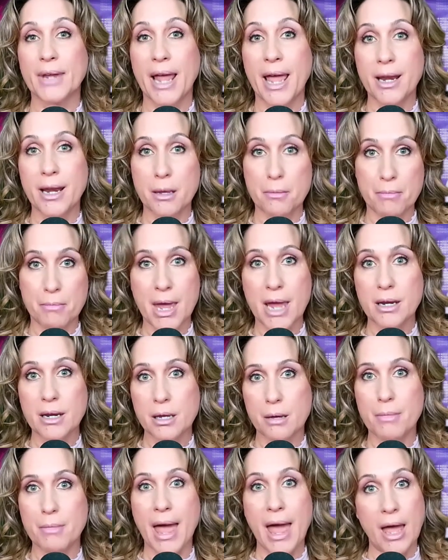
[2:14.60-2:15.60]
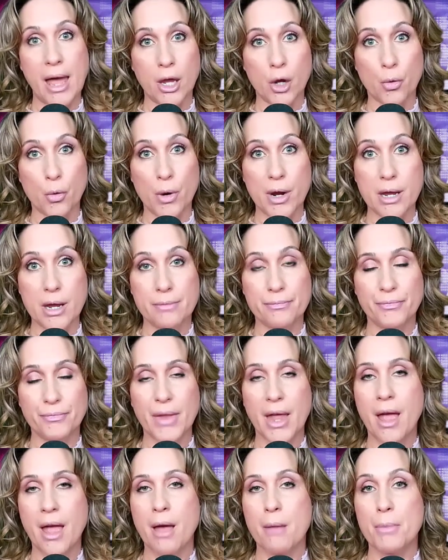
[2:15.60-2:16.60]
and it made him angry.
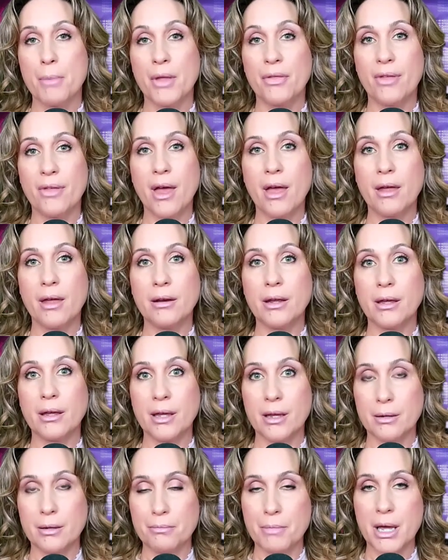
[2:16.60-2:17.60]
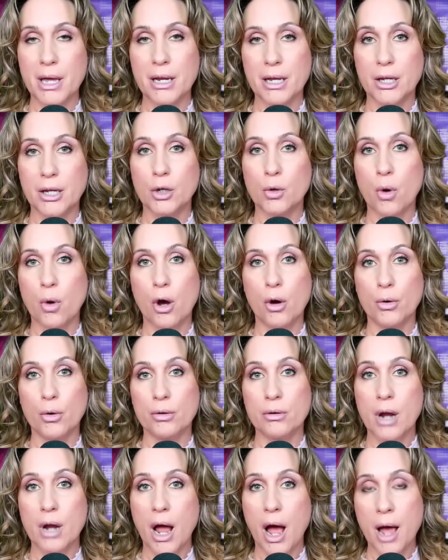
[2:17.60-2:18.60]
But then he admitted,
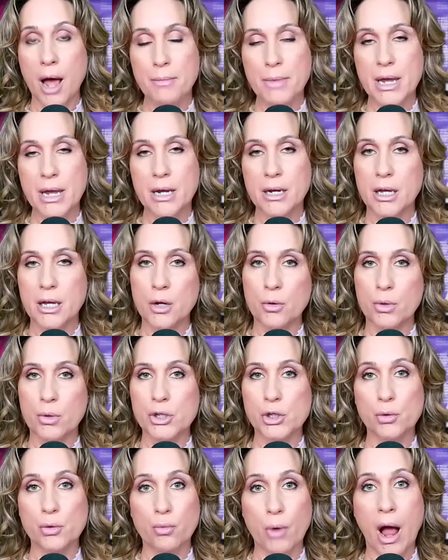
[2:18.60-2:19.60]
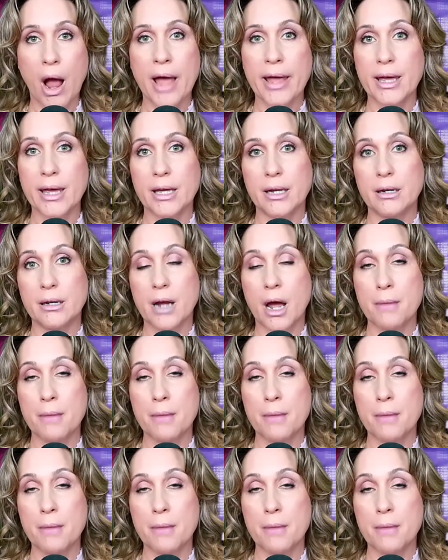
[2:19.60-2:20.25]
quote, I mean, it was a riot.